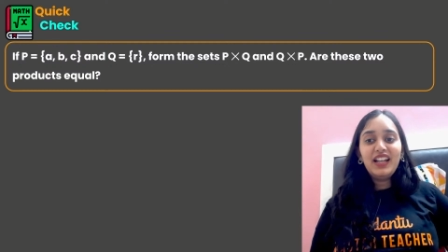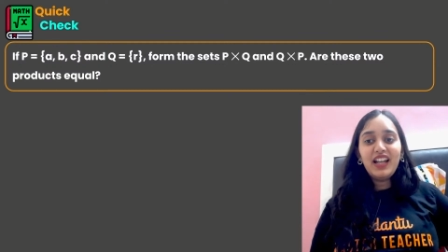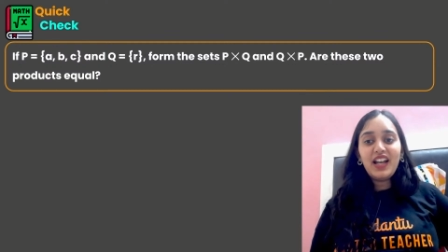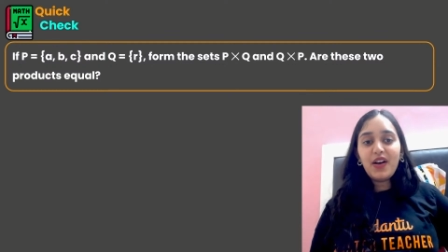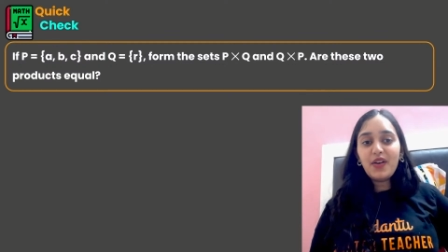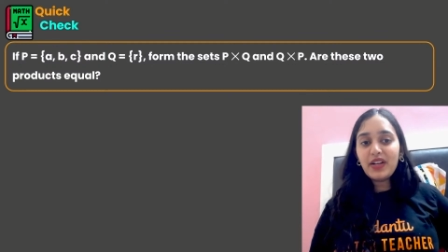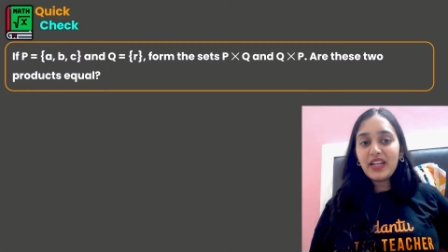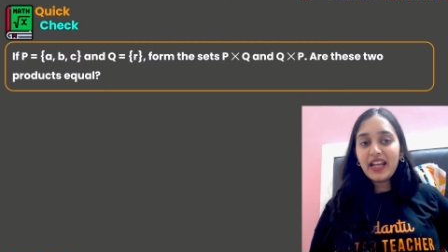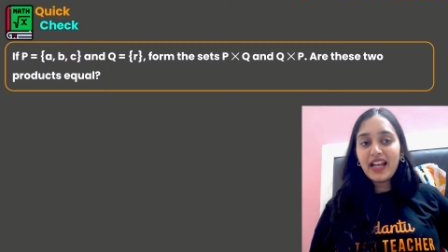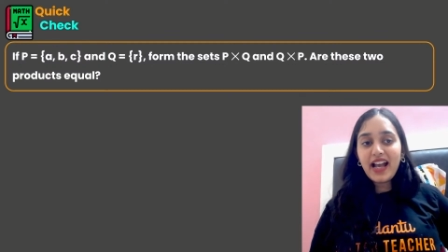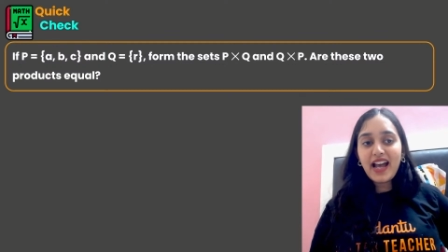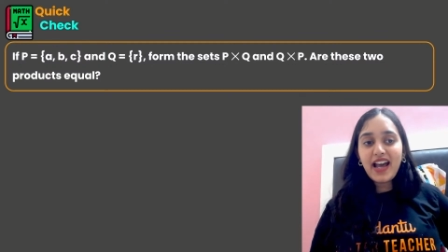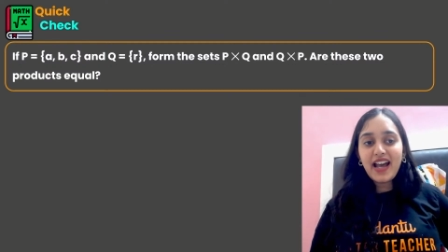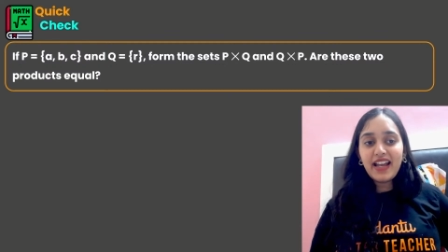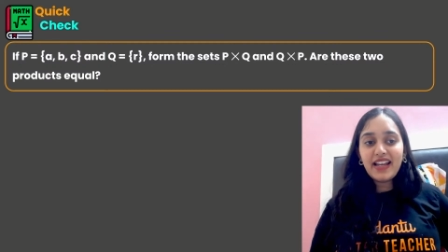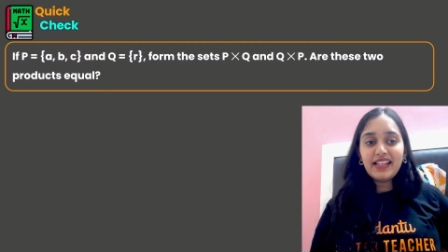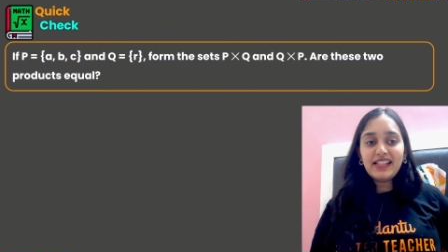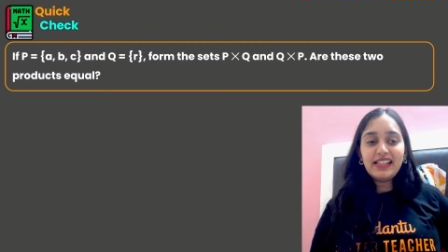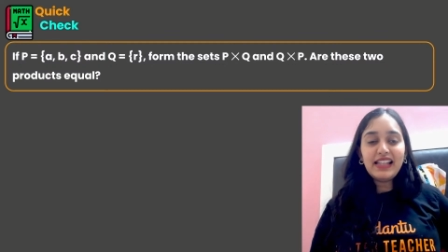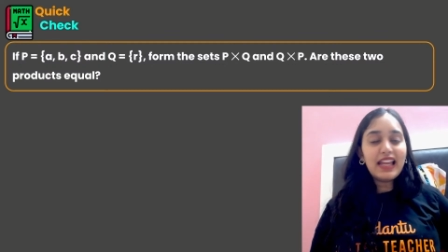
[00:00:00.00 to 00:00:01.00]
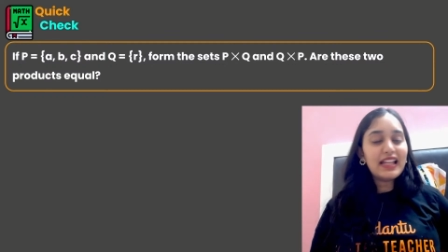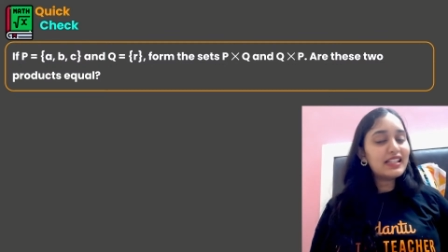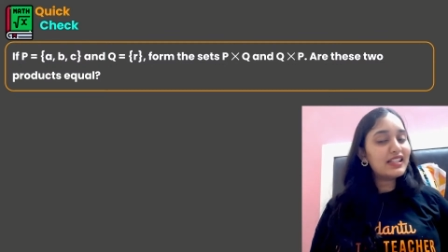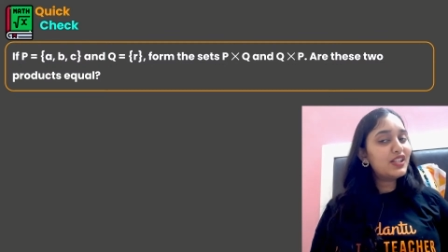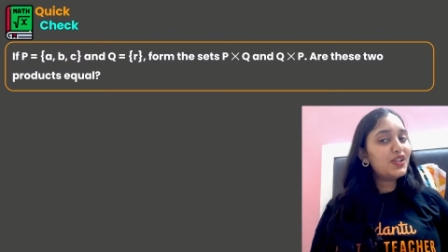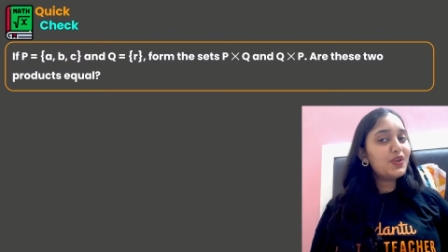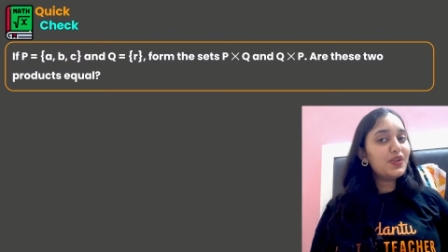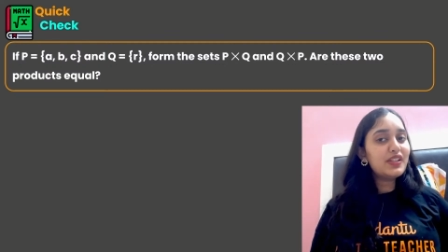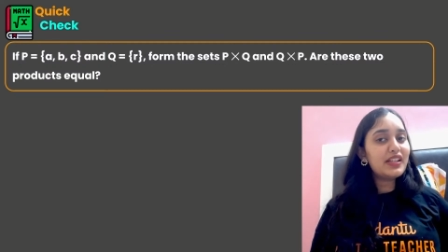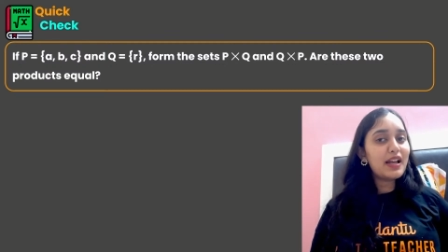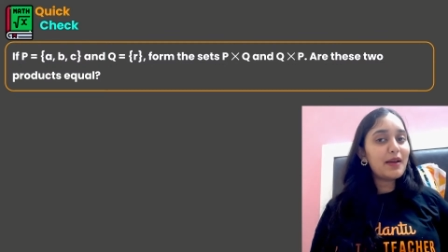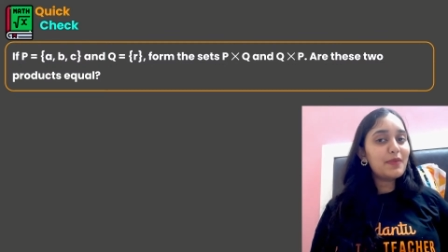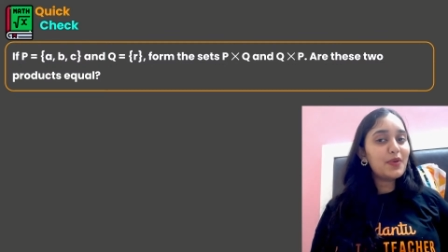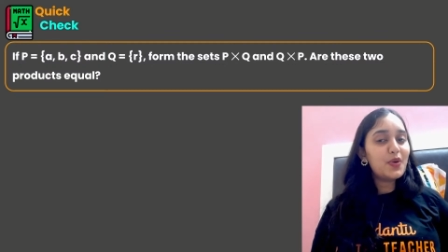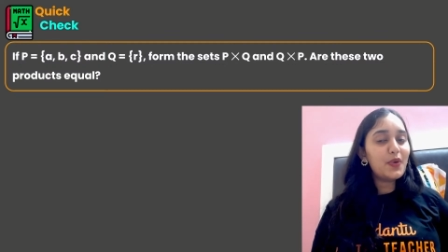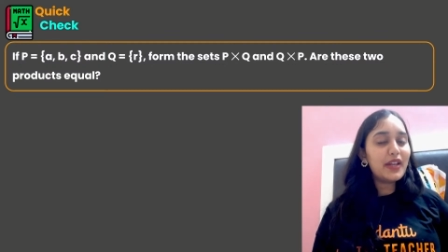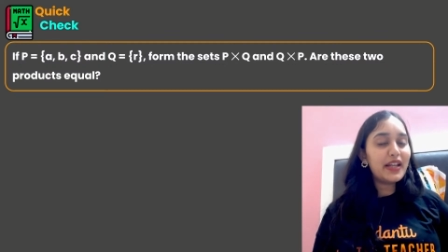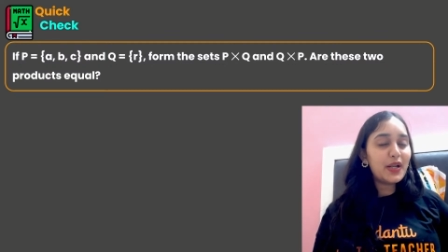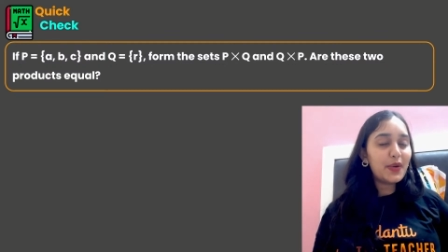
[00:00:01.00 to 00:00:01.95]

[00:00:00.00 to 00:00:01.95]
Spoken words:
Okay guys, let's do some quick